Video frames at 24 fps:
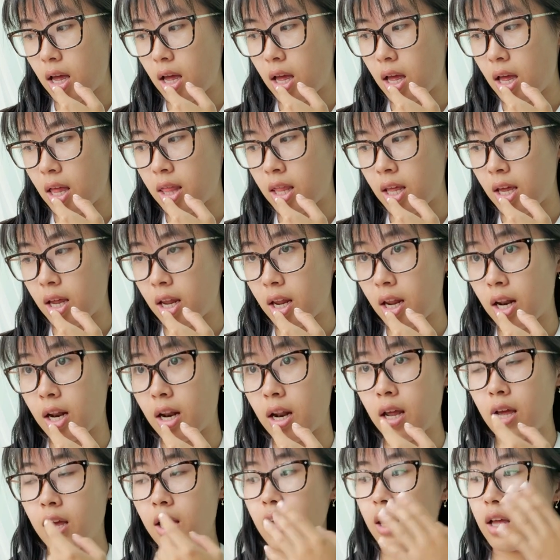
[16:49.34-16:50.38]
and
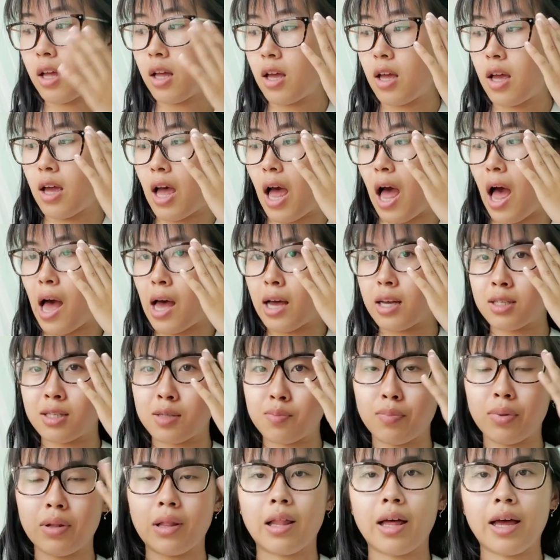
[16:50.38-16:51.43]
then as
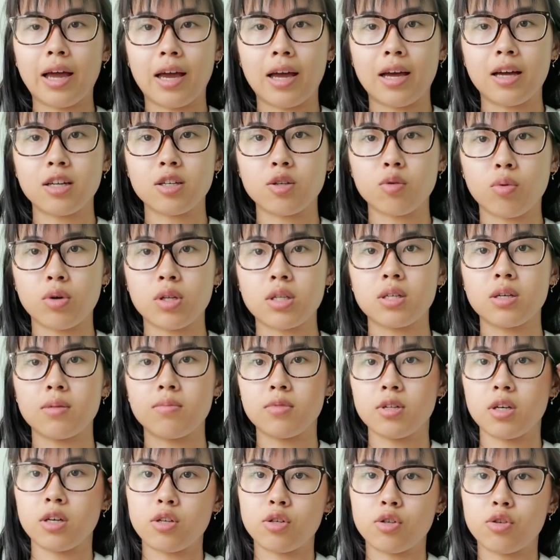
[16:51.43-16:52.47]
planned, once I'm
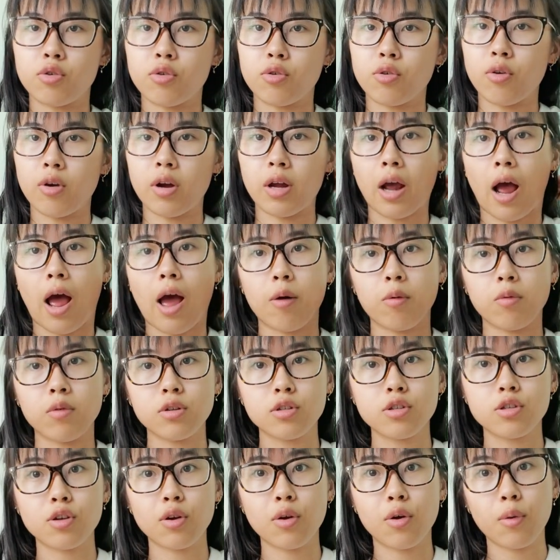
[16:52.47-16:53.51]
done tutoring, I will
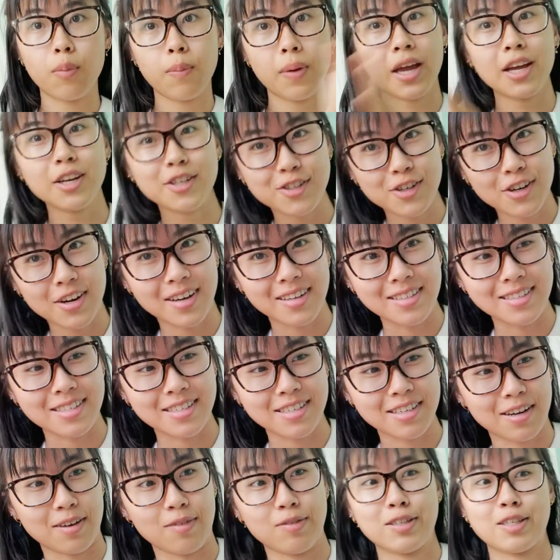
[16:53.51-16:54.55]
do Patreon
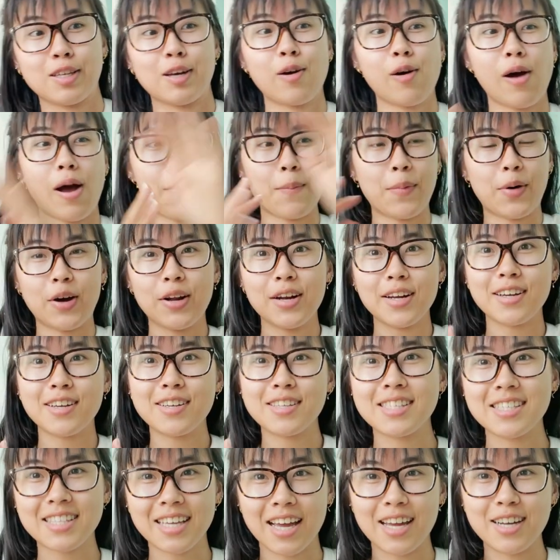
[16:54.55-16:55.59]
stuff. So I'm on a
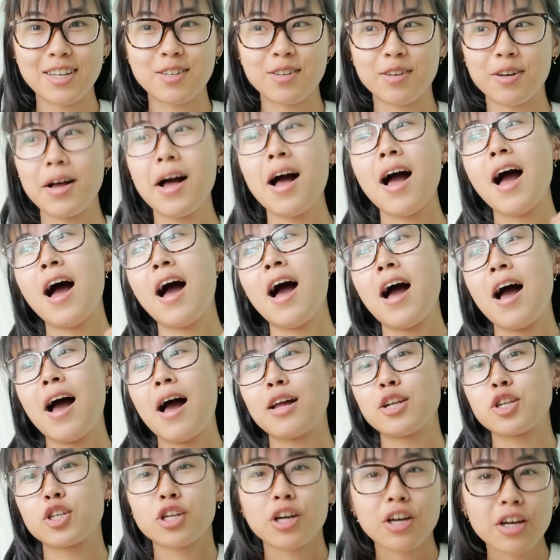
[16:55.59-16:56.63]
good schedule,
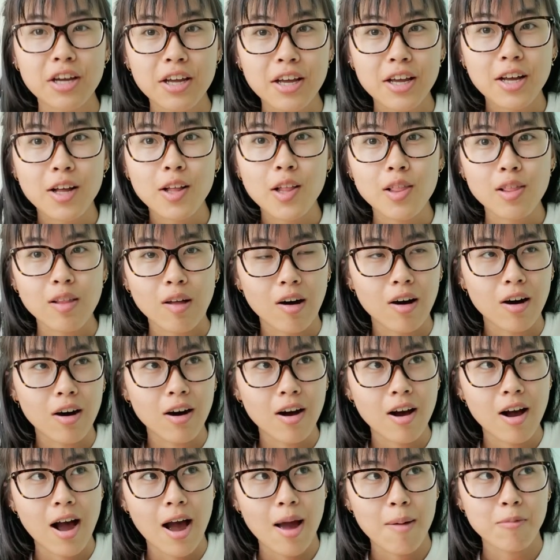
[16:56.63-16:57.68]
chugging
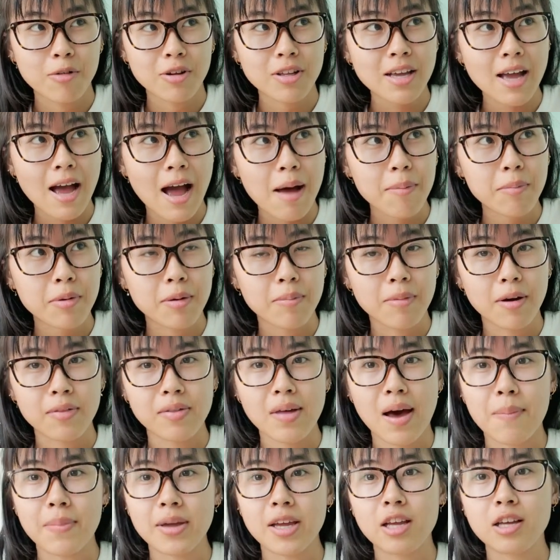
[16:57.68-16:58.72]
along. I'm really happy about
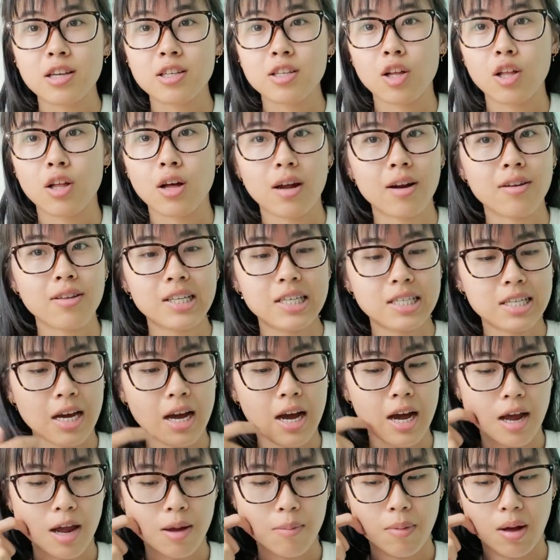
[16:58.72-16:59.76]
that because a lot of the
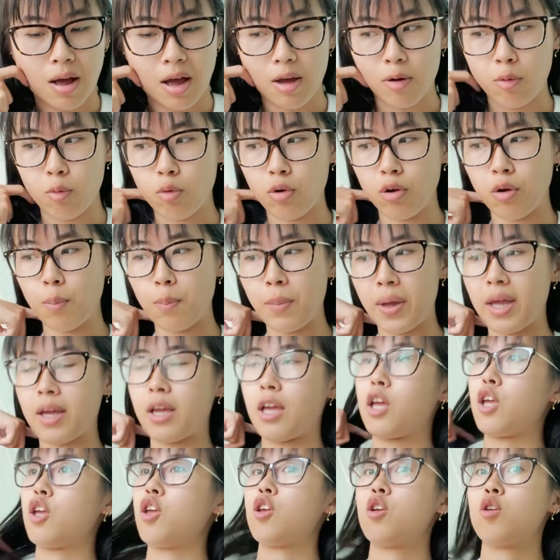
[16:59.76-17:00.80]
time I will make
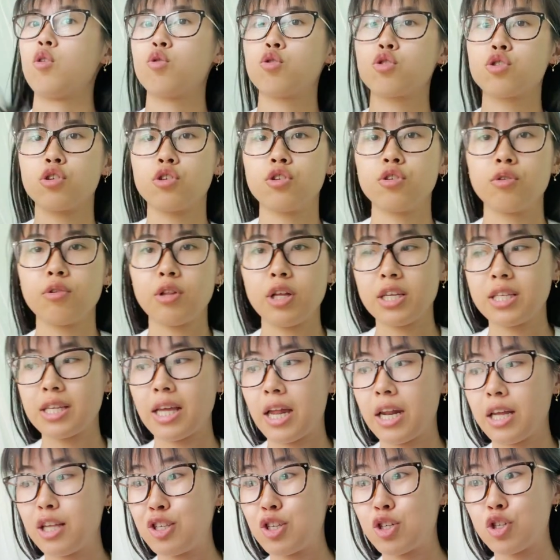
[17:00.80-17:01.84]
a huge to-do list
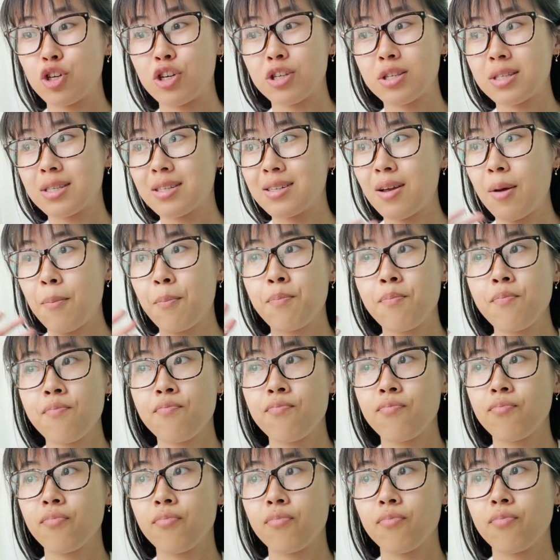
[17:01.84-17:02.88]
and it's just
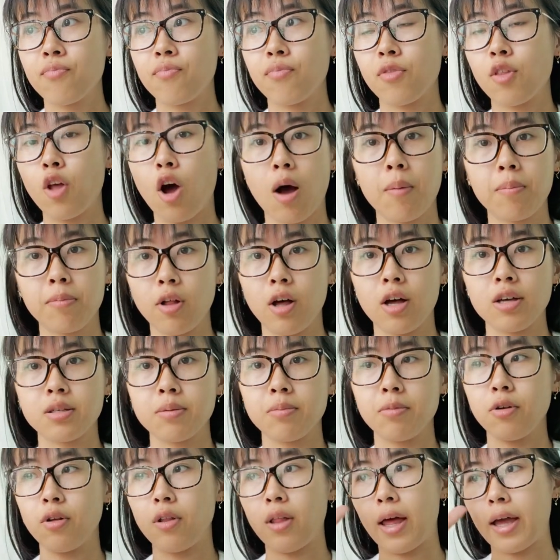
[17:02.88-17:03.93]
not
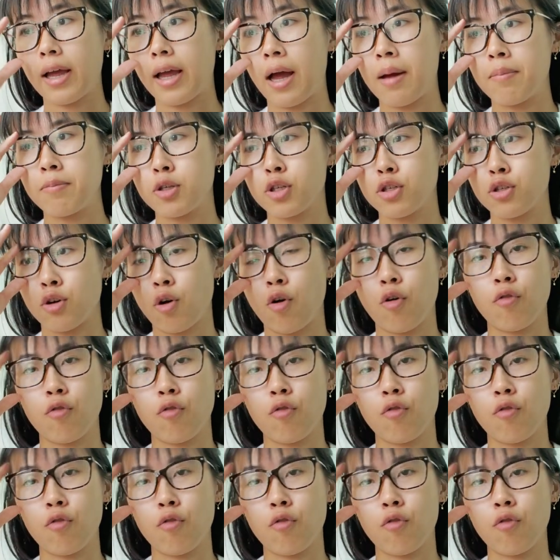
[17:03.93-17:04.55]
plausible. Like, I'm just